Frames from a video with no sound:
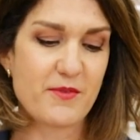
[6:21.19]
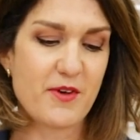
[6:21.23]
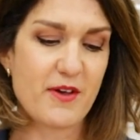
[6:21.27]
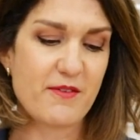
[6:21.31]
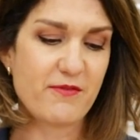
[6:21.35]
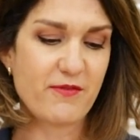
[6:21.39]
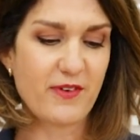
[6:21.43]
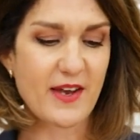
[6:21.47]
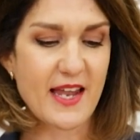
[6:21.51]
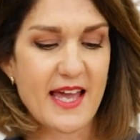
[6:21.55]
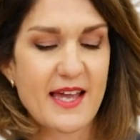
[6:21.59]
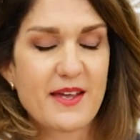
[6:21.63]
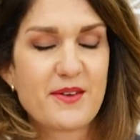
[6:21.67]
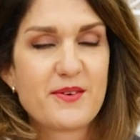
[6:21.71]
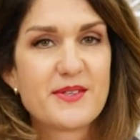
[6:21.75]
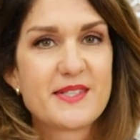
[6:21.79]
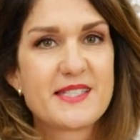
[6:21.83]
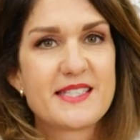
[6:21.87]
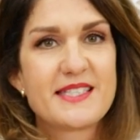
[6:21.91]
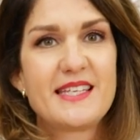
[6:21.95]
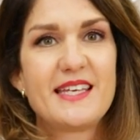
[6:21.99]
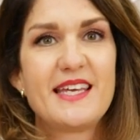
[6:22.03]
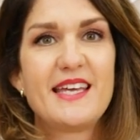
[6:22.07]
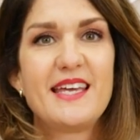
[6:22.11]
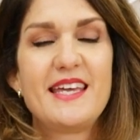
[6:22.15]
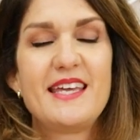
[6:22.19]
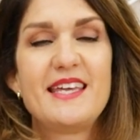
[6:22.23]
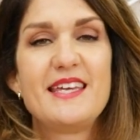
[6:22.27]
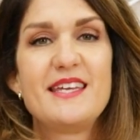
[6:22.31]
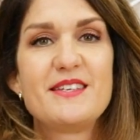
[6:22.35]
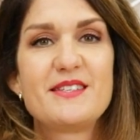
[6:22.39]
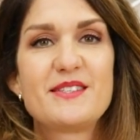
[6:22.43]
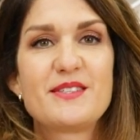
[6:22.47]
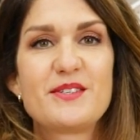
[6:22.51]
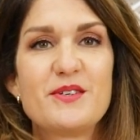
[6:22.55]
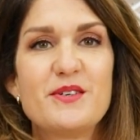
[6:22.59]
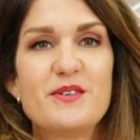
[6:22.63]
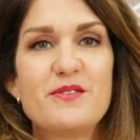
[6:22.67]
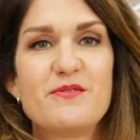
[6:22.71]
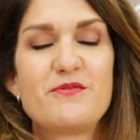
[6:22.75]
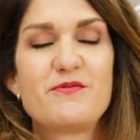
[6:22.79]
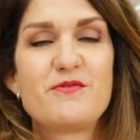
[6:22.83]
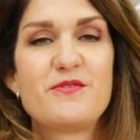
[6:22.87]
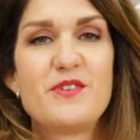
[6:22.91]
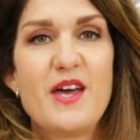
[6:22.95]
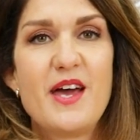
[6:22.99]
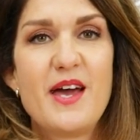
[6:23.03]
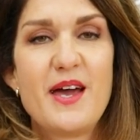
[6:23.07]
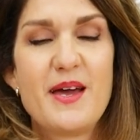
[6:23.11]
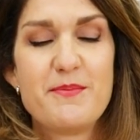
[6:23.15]
flouncy sort
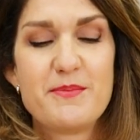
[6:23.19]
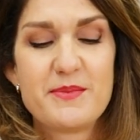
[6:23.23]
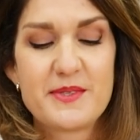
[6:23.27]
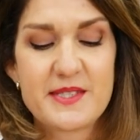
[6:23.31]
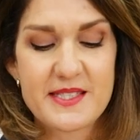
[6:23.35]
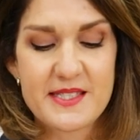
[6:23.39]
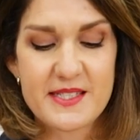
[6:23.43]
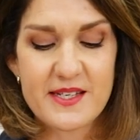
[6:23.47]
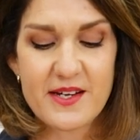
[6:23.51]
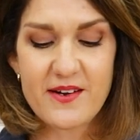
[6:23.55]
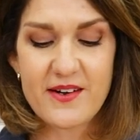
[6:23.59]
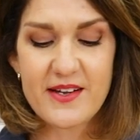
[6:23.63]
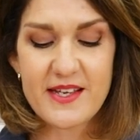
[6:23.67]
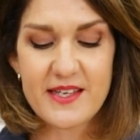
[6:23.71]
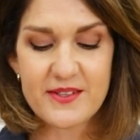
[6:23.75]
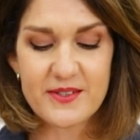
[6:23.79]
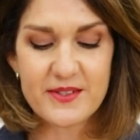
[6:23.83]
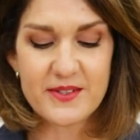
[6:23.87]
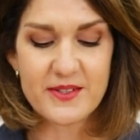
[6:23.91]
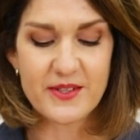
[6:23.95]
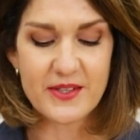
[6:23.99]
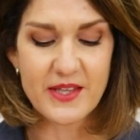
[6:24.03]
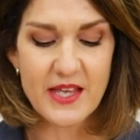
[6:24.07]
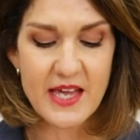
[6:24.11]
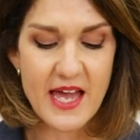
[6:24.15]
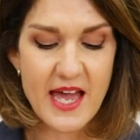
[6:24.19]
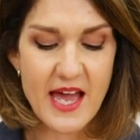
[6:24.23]
of style.